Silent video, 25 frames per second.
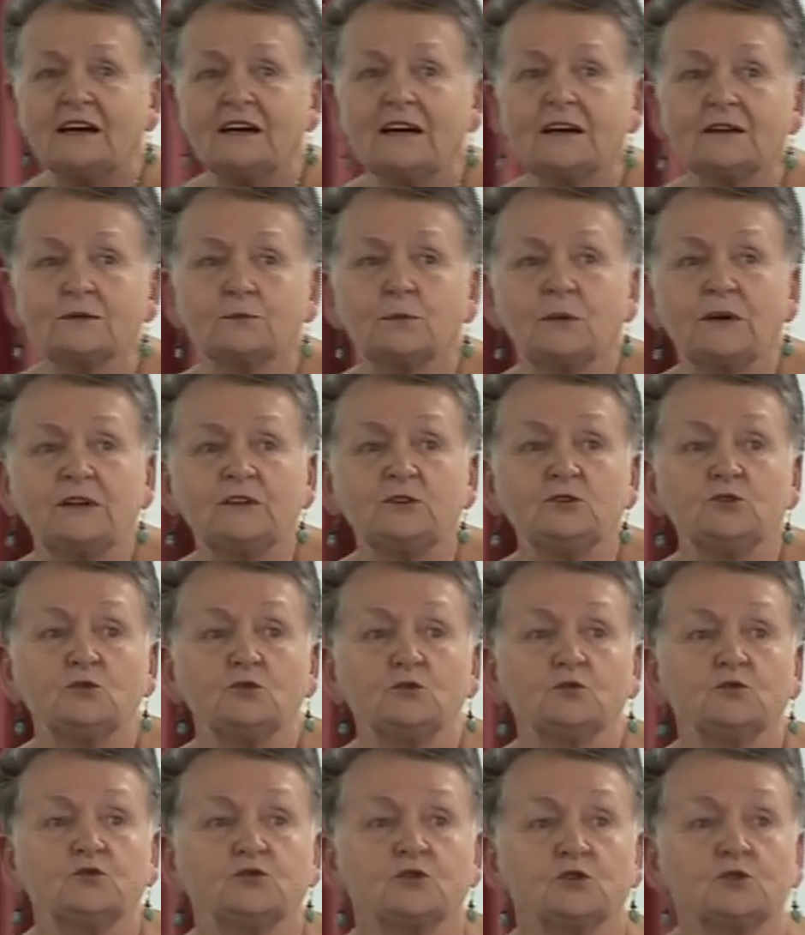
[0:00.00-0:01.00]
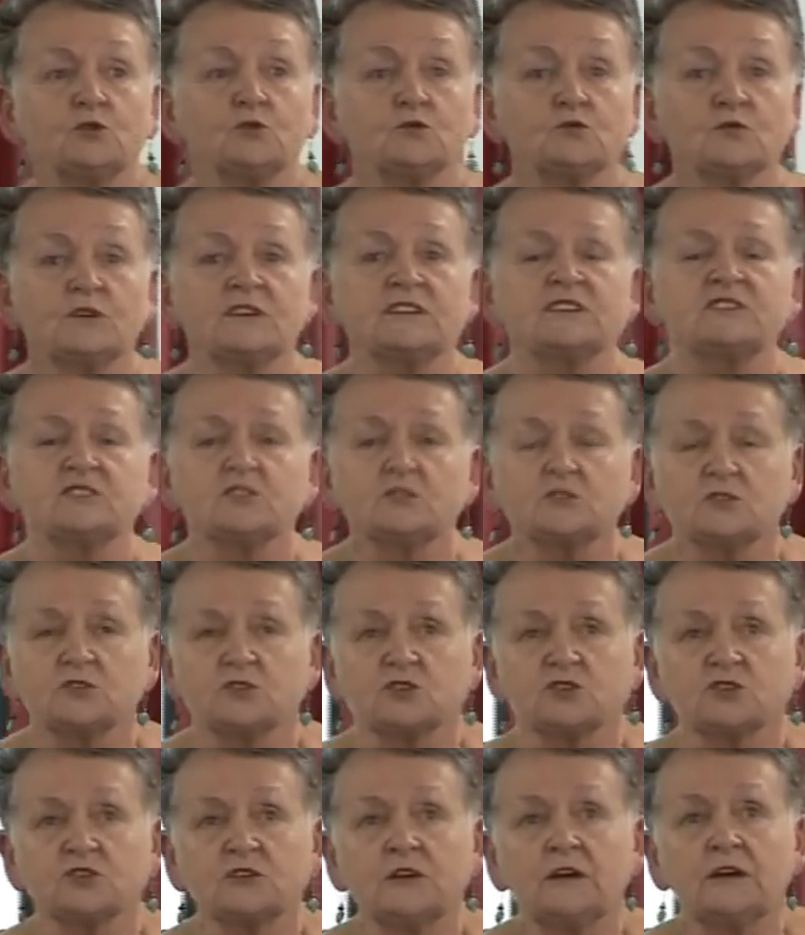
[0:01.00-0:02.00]
hard when you do
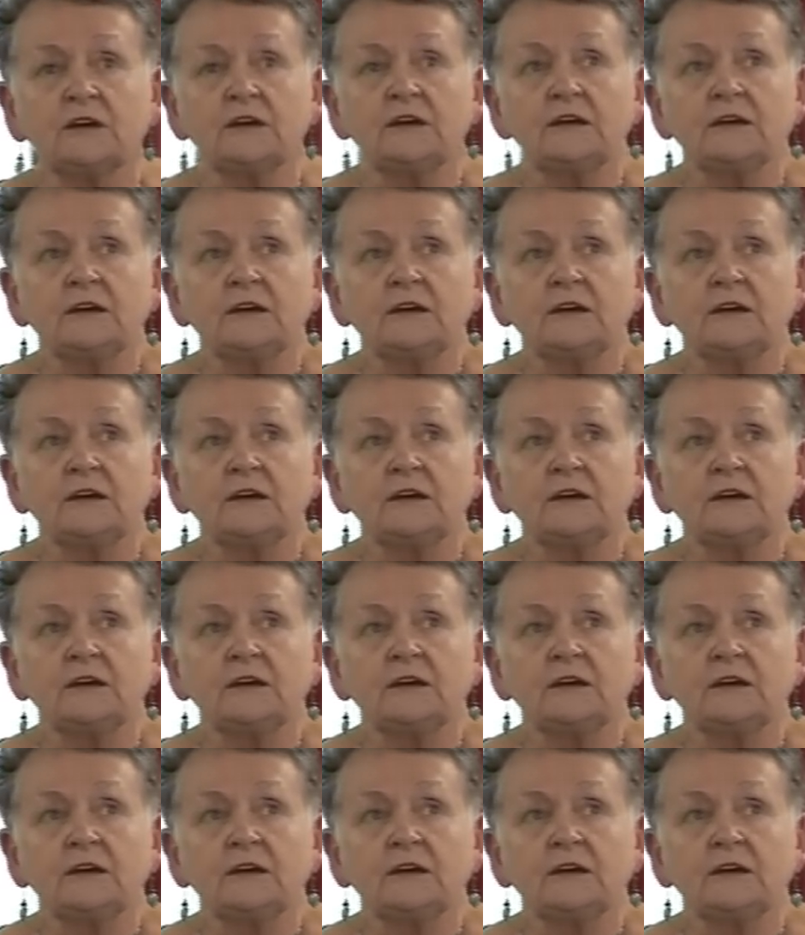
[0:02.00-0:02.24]
research.